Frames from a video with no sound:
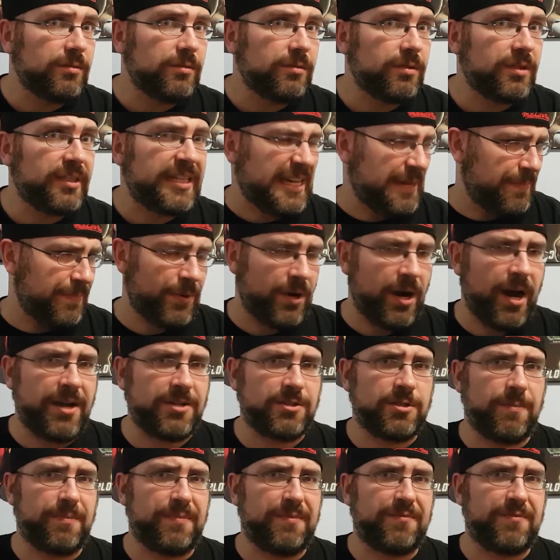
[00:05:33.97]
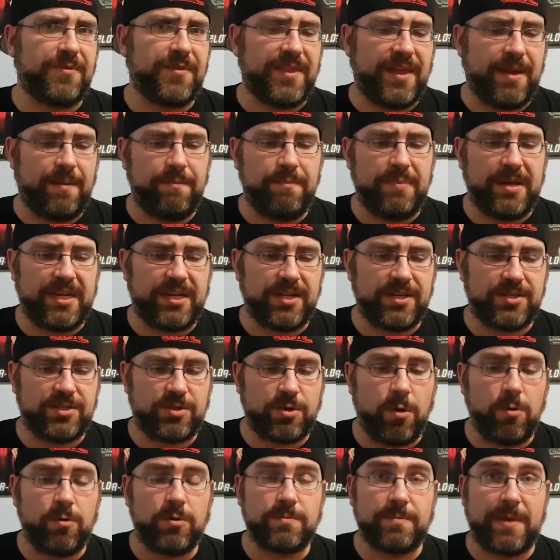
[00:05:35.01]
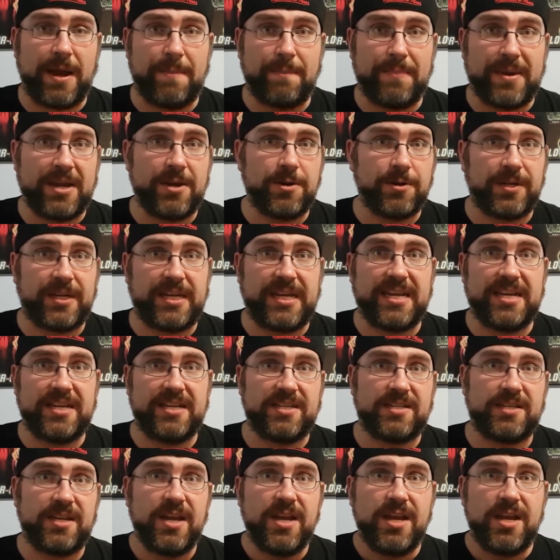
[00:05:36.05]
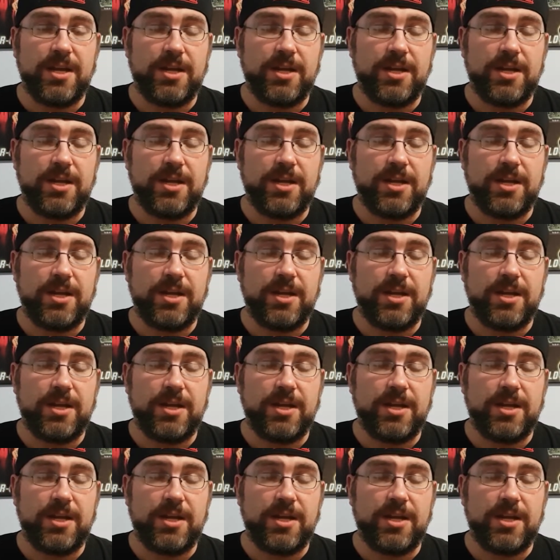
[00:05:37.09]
Keep your eyes open for them because those might be your keys